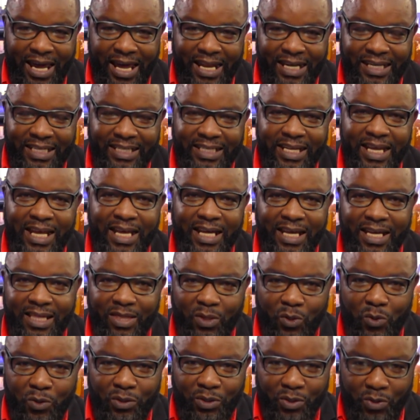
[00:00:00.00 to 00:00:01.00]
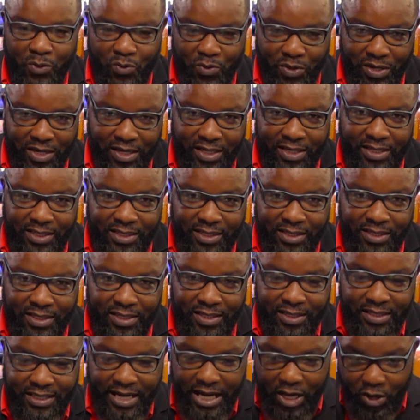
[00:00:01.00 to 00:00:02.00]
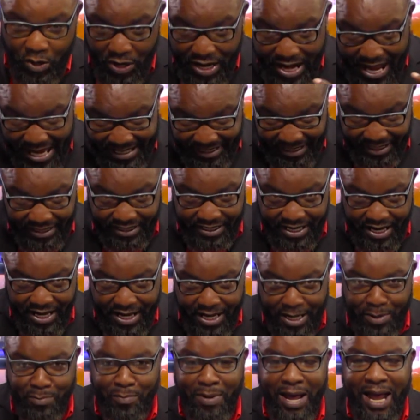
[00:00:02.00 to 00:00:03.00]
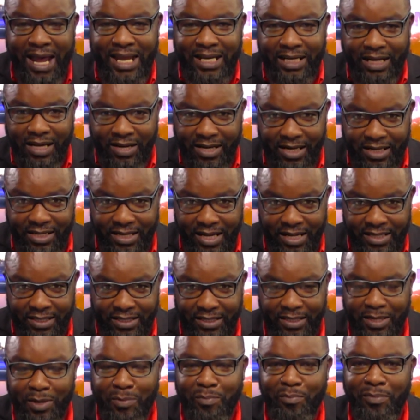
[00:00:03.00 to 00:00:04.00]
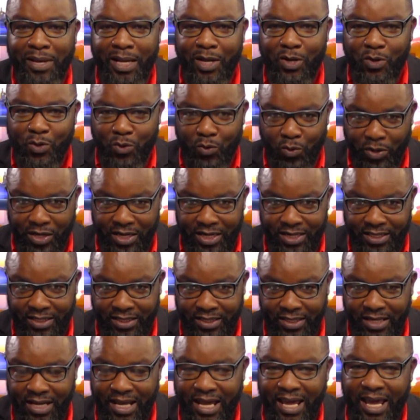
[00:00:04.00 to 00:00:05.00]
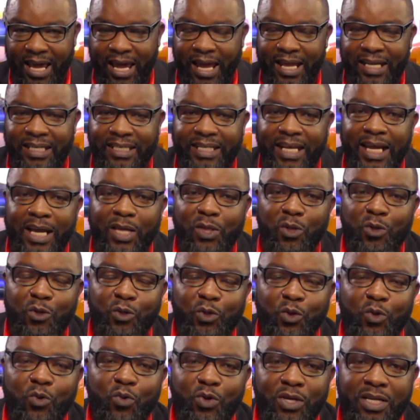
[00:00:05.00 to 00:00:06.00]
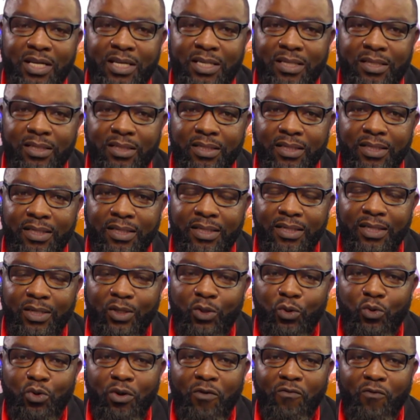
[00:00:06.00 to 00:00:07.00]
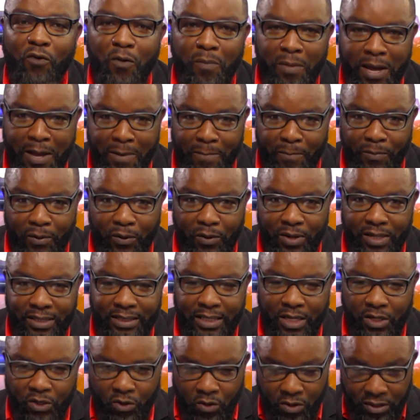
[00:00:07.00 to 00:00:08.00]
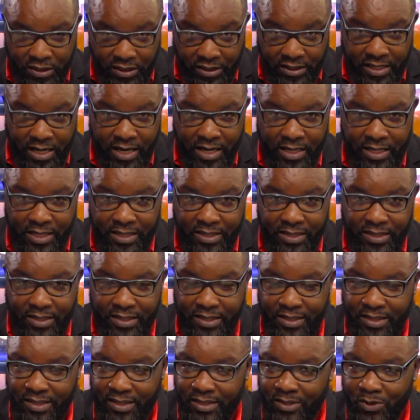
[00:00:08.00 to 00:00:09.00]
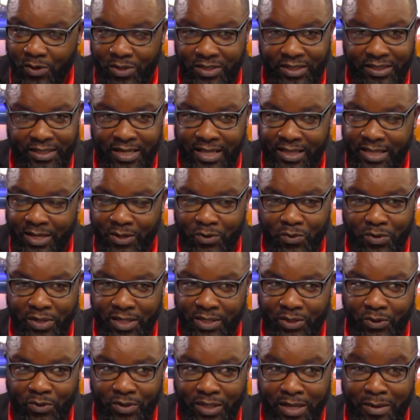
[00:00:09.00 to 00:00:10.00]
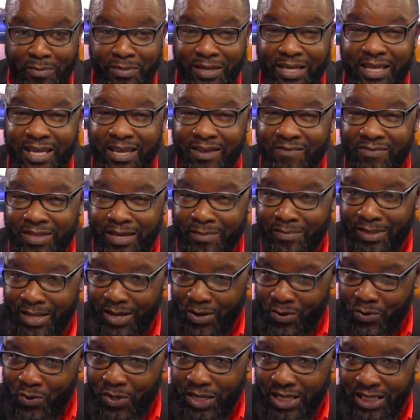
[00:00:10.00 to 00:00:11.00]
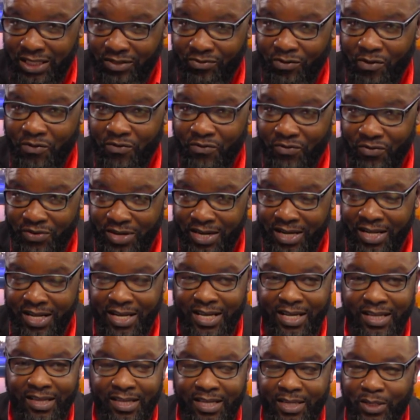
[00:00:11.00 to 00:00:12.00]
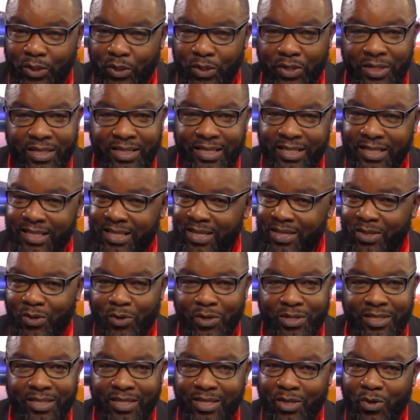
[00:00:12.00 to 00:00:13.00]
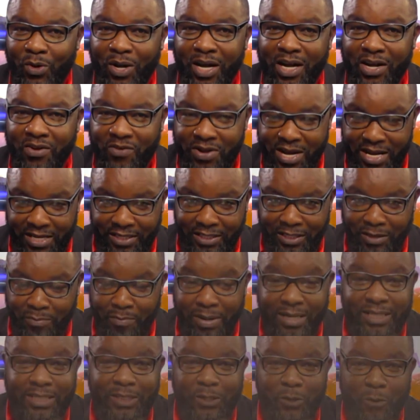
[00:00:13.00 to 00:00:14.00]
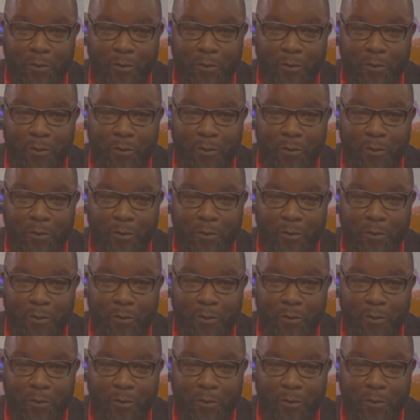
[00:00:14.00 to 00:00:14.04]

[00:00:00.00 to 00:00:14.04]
and take those cookies, take your last check, buy ingredients, make cookies, and take those cookies to your former employees, and don't sell the cookies to them. Give them the cookies for free. This lady thought you're crazy, but